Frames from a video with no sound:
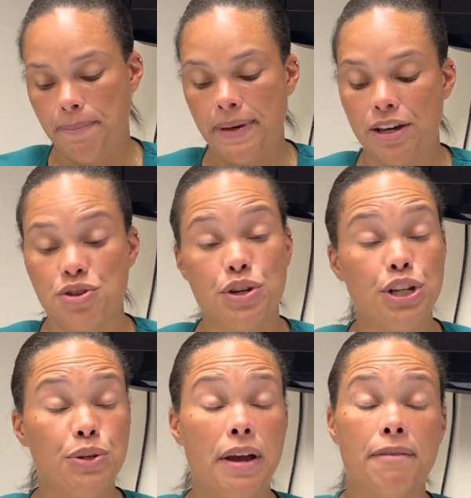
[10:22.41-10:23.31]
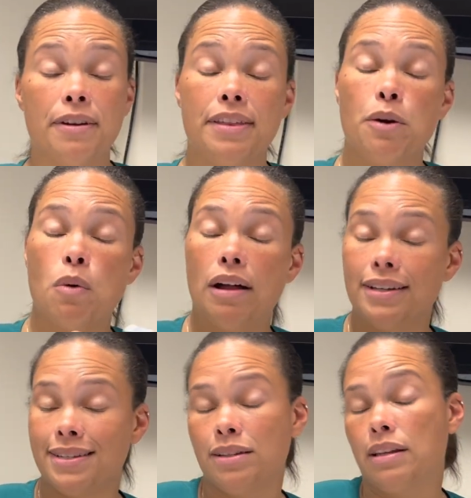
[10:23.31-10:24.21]
because you can do everything while
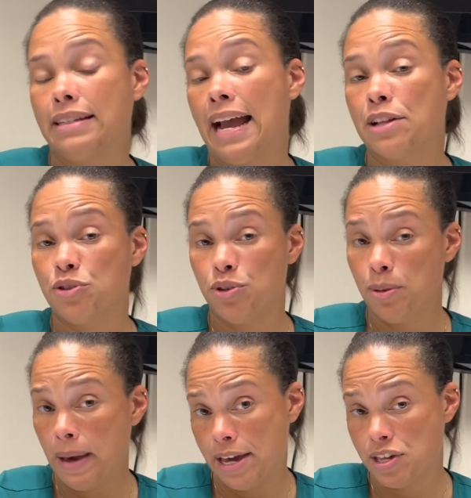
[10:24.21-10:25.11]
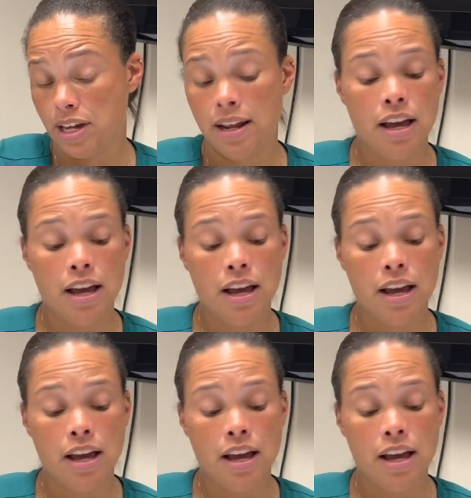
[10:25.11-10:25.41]
it's still attached to the patient.